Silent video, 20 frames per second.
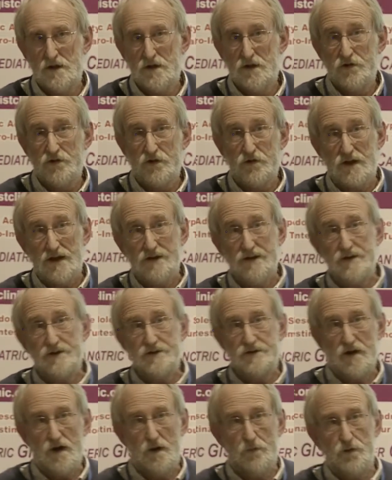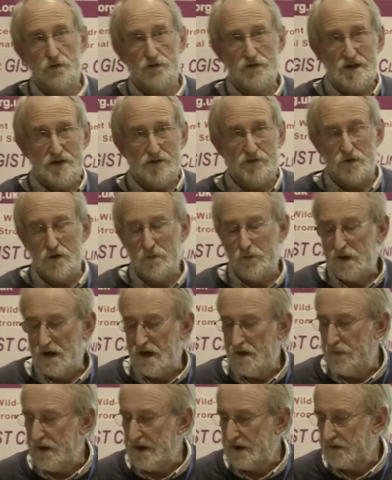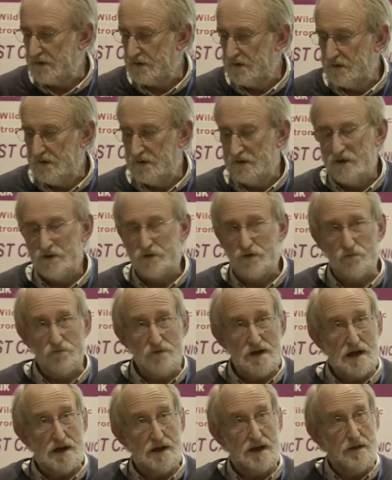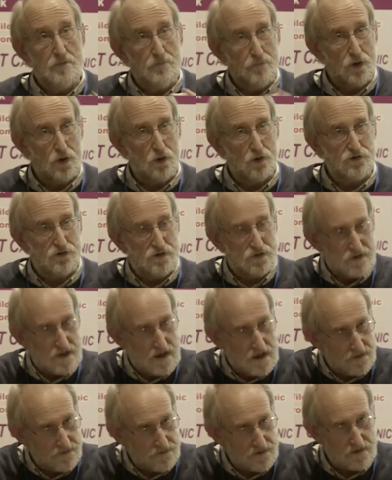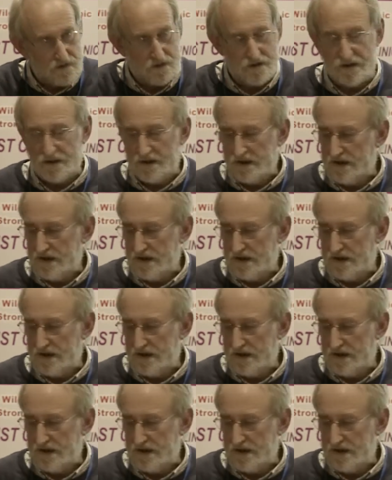So getting samples into a biobank is a really important underlying